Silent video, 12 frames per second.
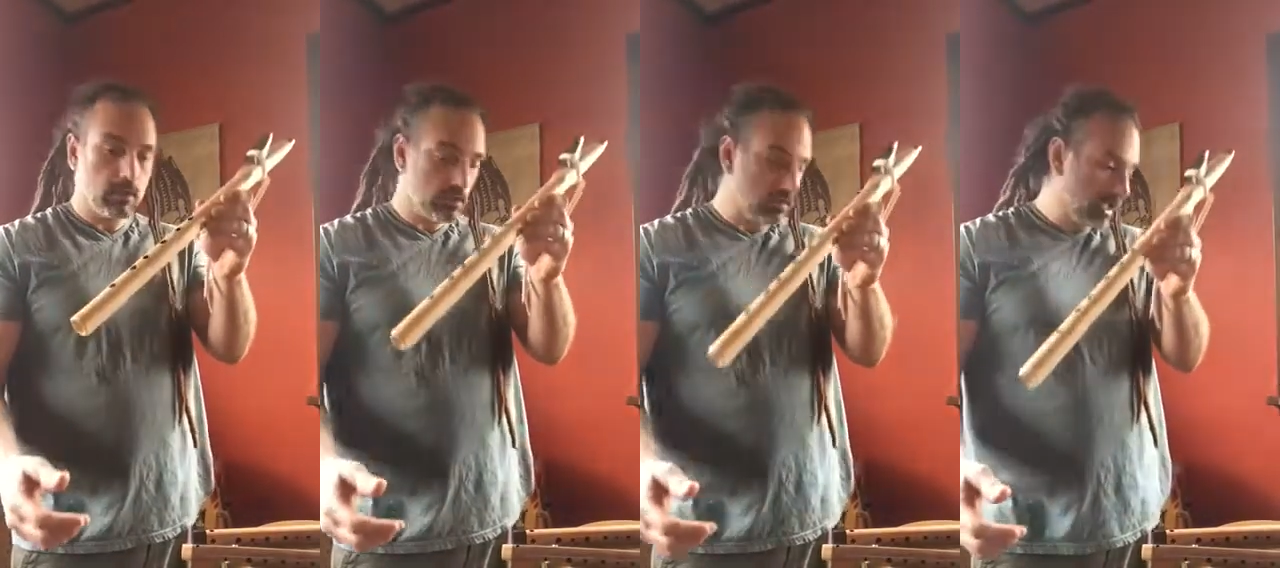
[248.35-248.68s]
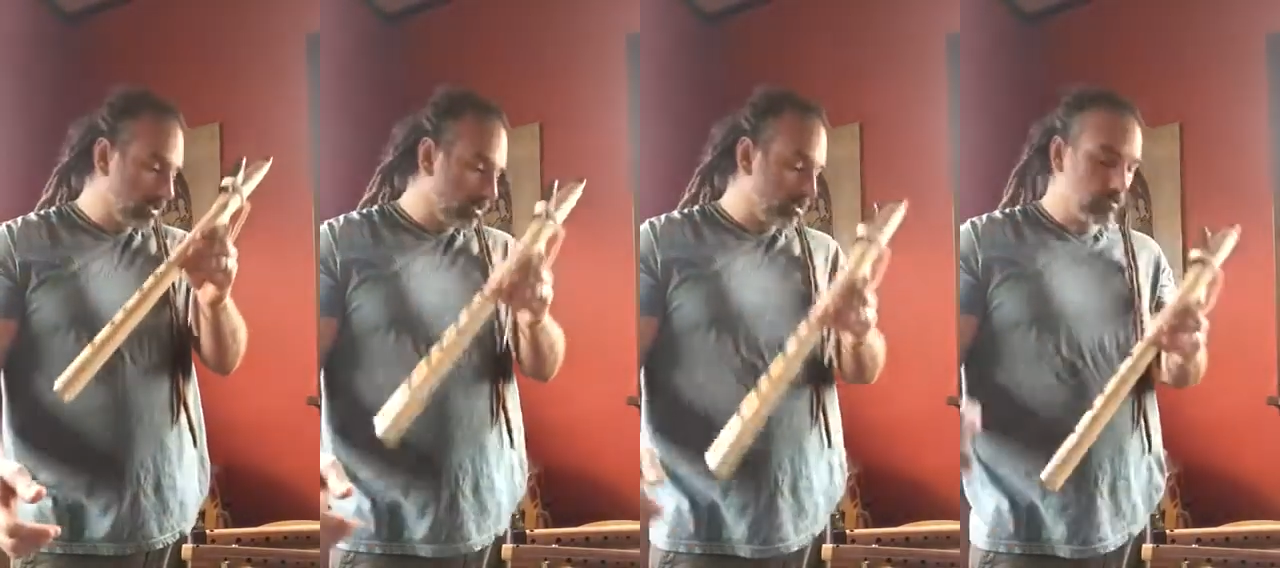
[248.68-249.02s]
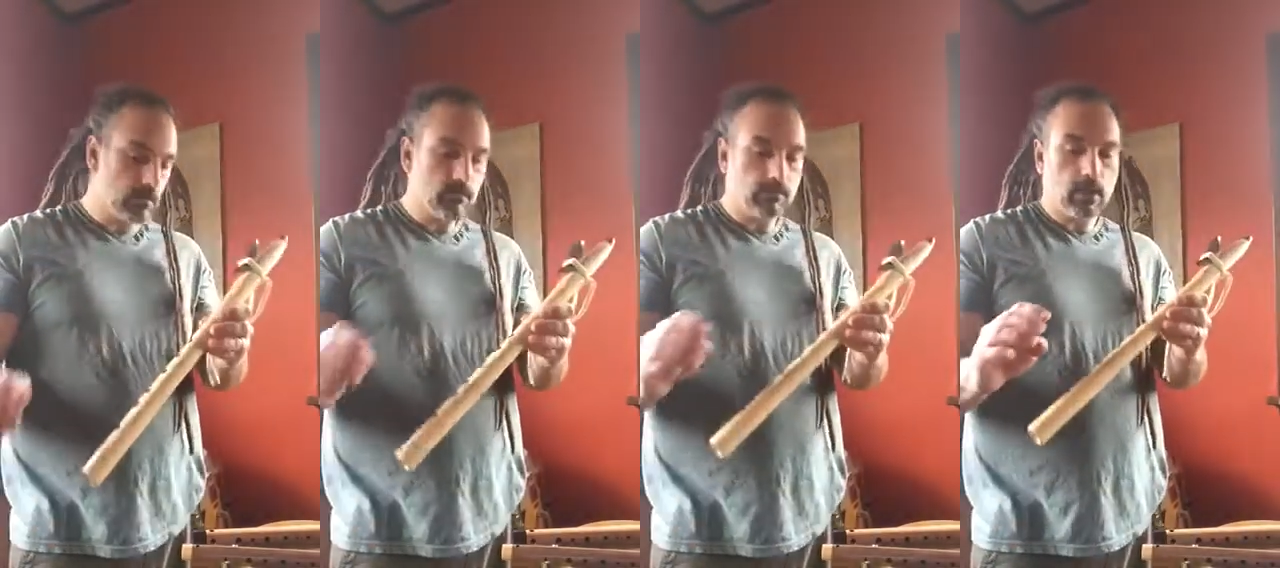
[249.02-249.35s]
So that's a good
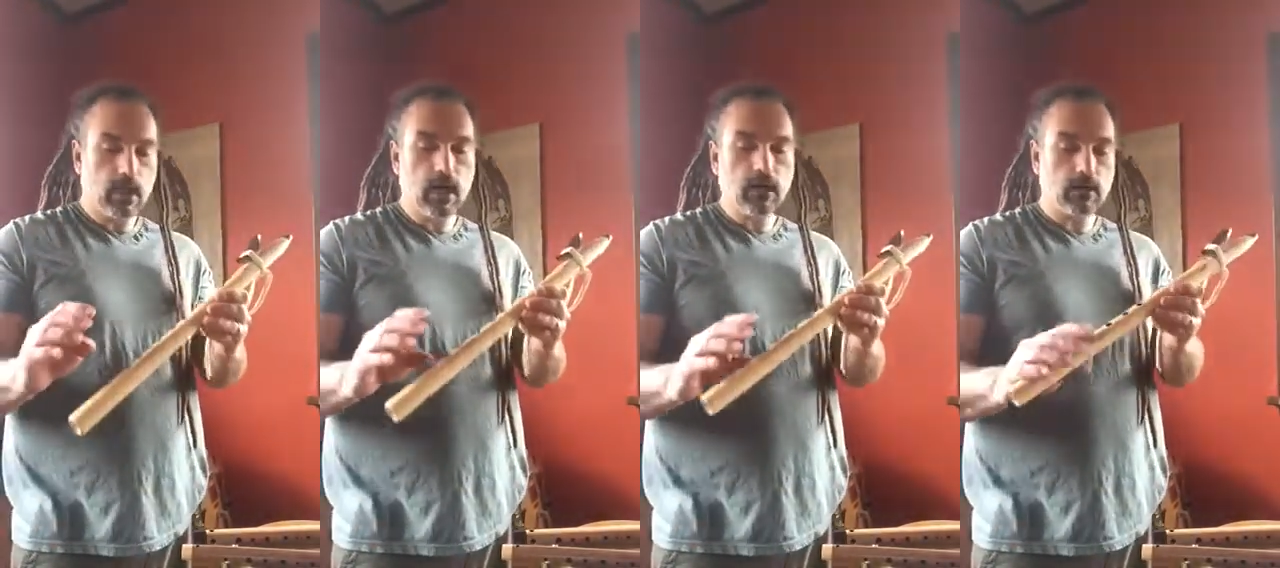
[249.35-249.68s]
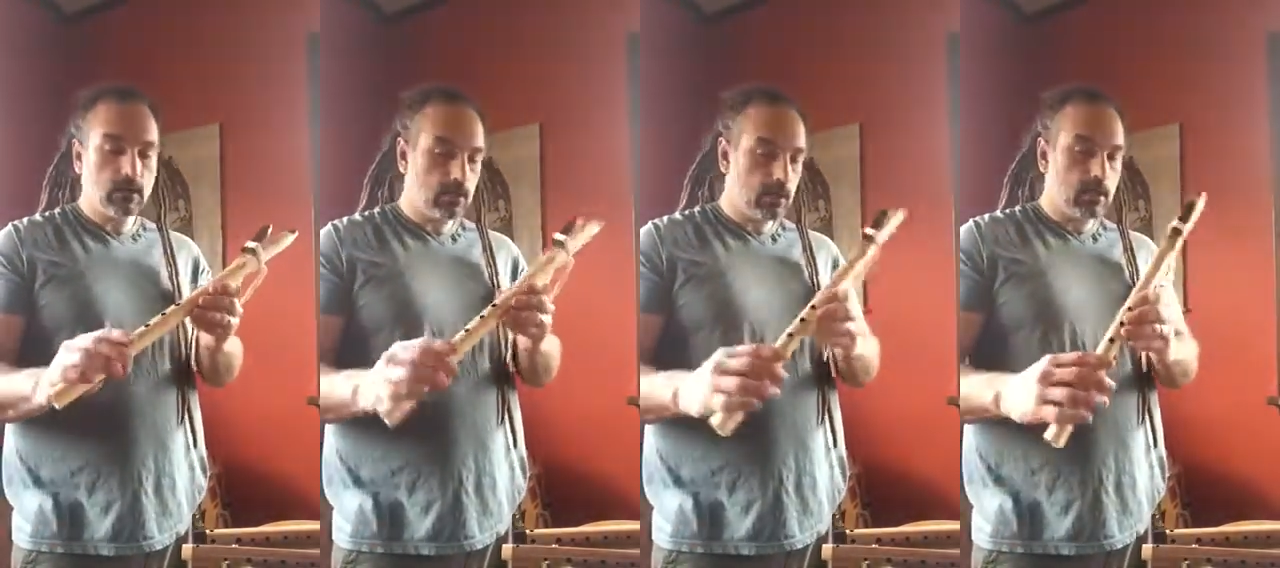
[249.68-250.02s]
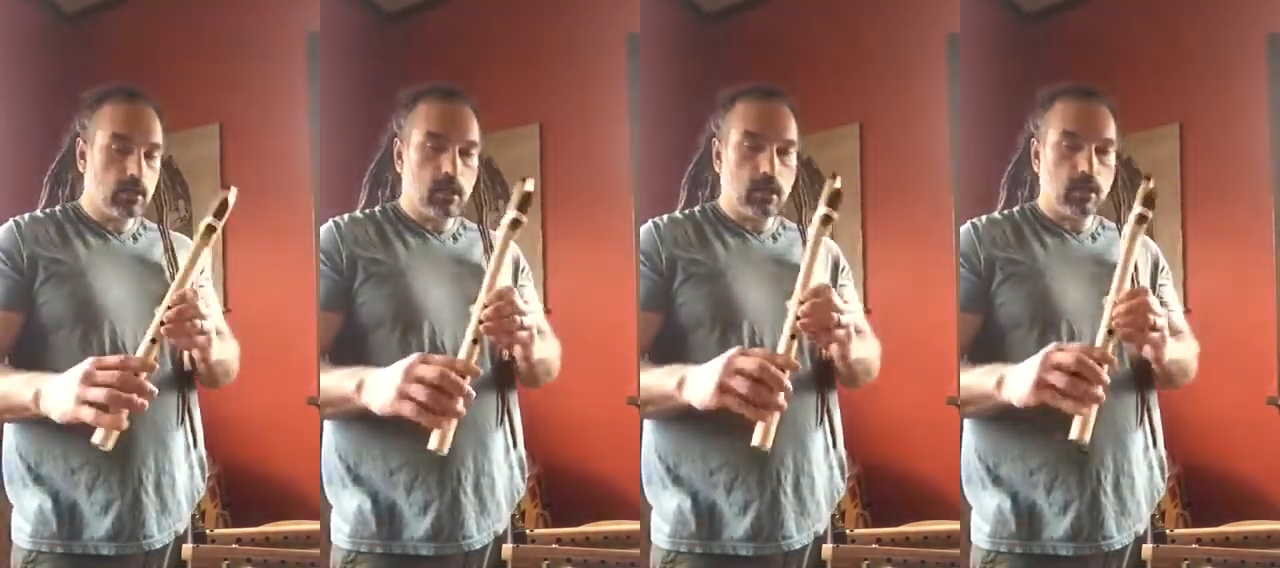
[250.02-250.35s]
one for that.
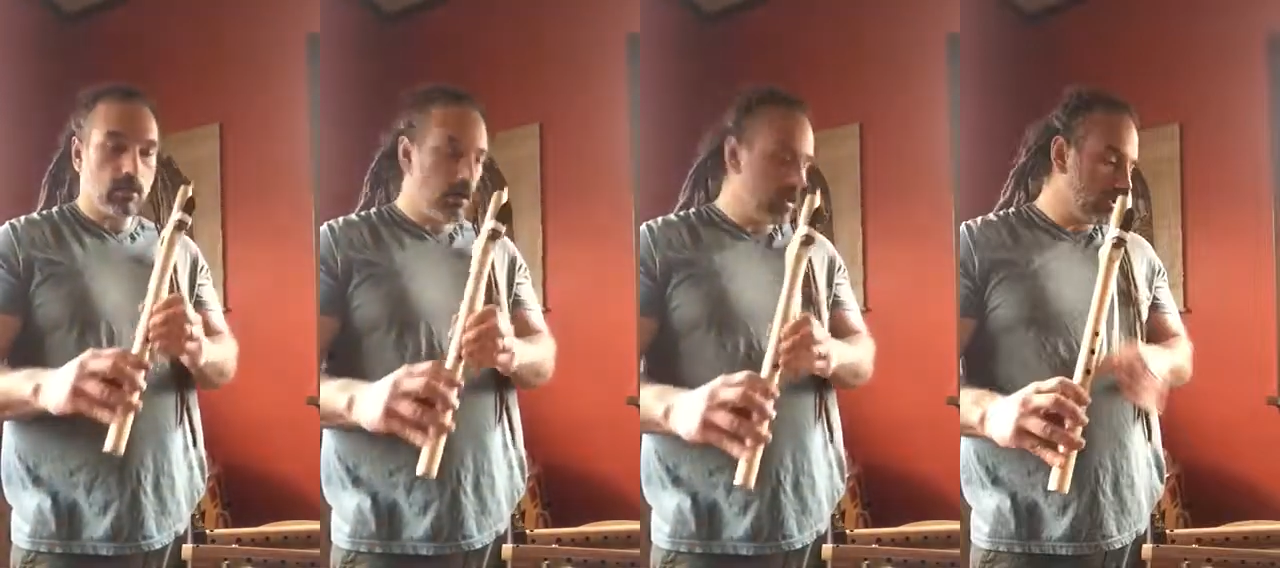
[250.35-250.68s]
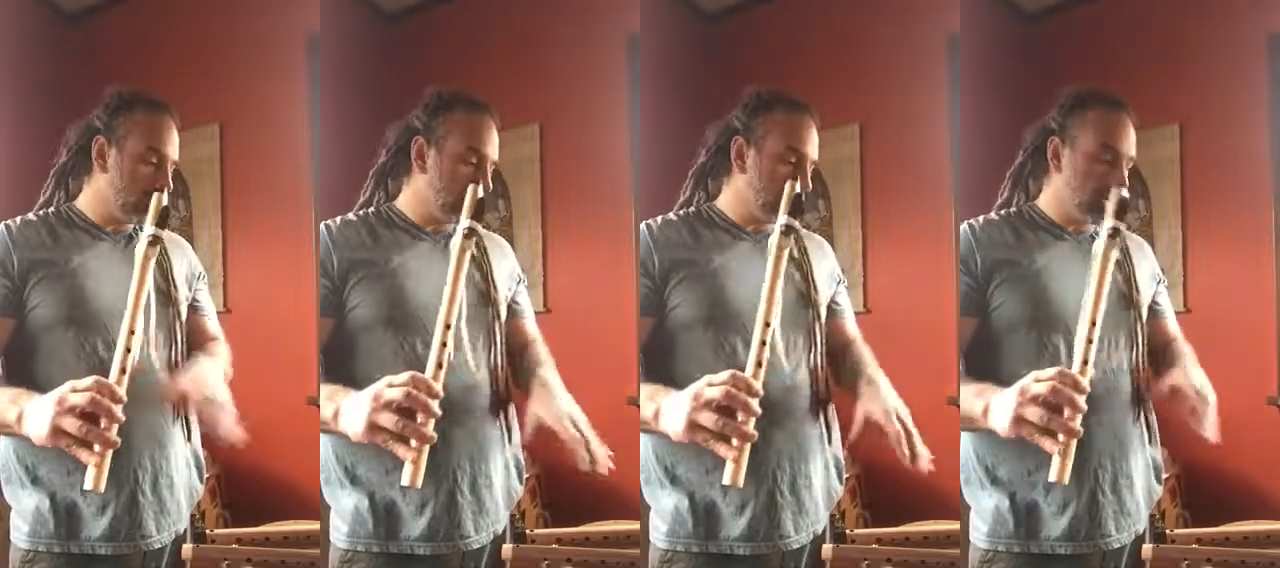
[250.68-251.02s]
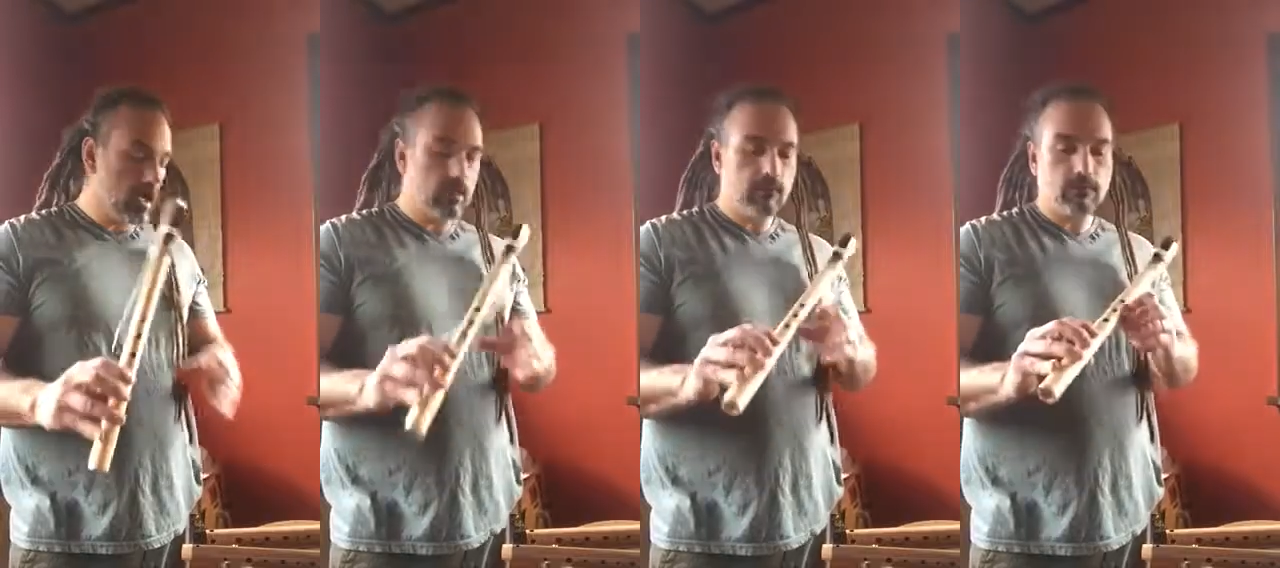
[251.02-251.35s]
And all of these
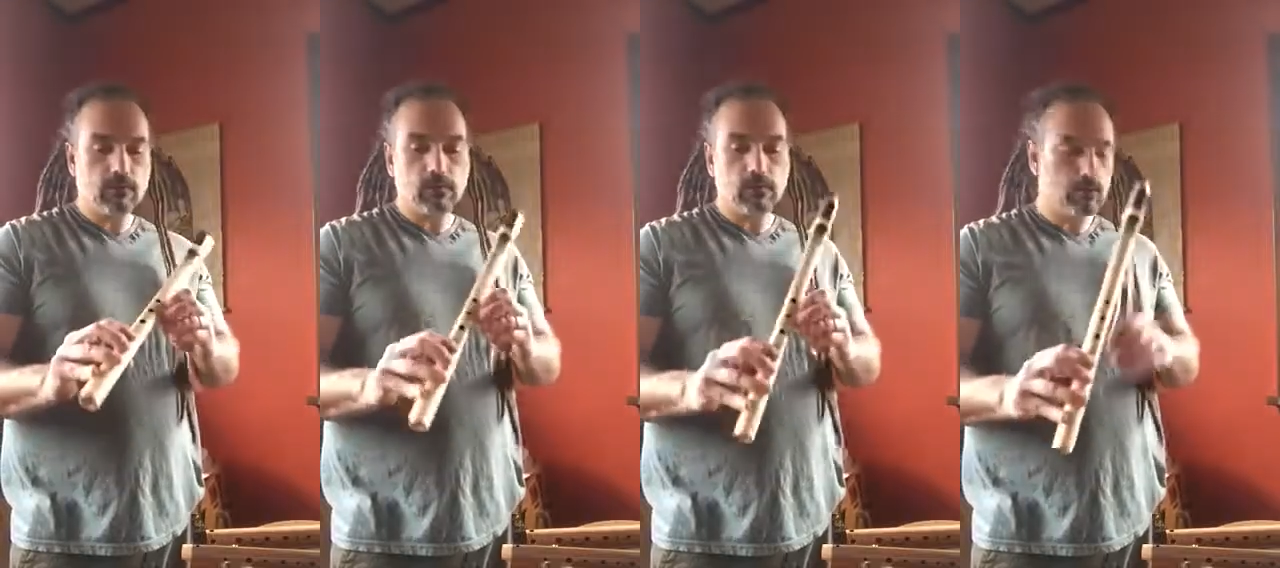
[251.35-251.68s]
have